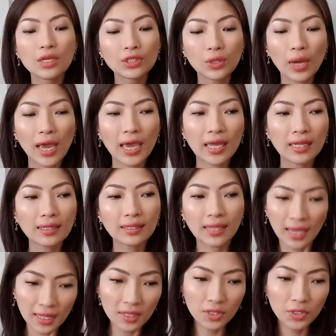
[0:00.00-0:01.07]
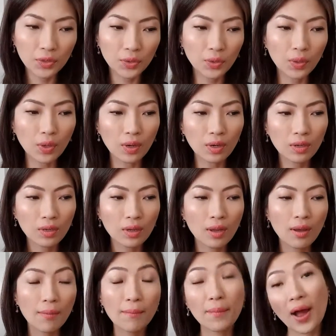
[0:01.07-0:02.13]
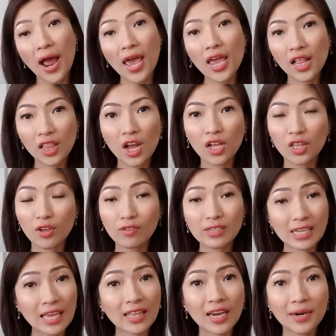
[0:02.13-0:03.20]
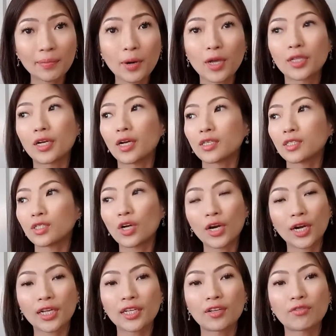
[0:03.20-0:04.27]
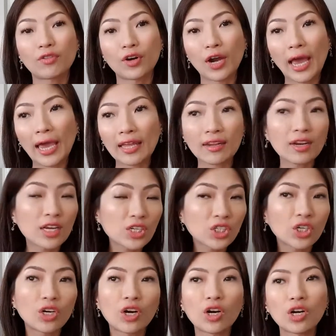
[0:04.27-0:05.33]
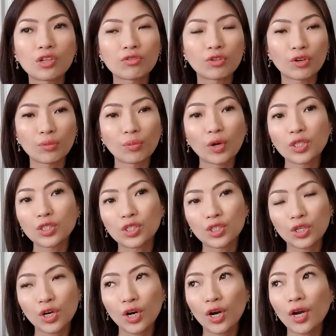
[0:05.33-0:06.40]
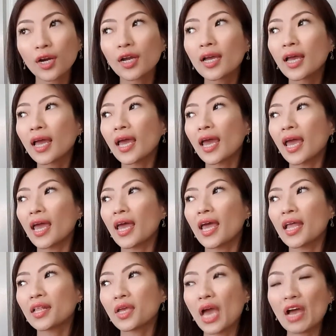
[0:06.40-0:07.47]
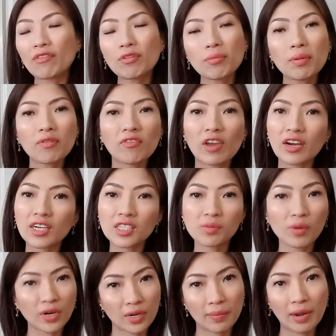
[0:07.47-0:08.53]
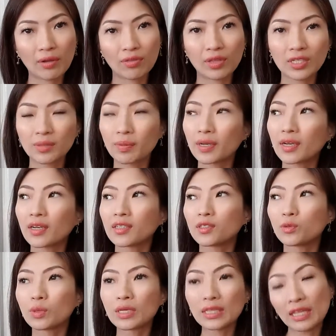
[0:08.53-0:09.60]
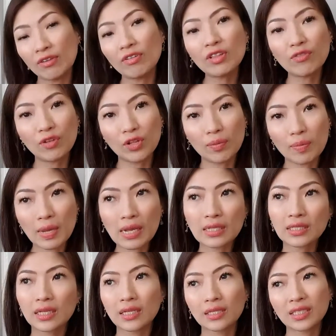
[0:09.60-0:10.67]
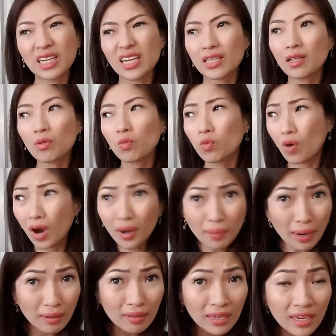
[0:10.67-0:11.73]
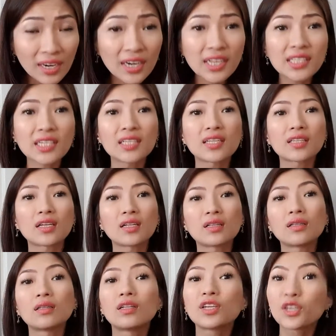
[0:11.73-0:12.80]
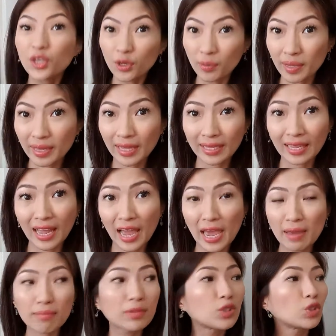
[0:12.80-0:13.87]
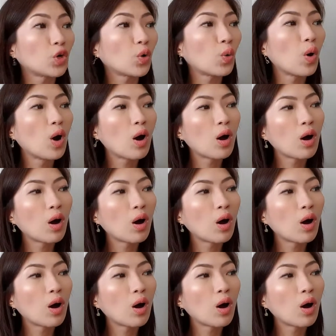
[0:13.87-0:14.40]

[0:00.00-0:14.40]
So I tend to buy a lot of skincare products targeted for hydration, for moisture. And you have to be very smart about this because we live in the Philippines and it's a little warm out here. It's a little humid at times. So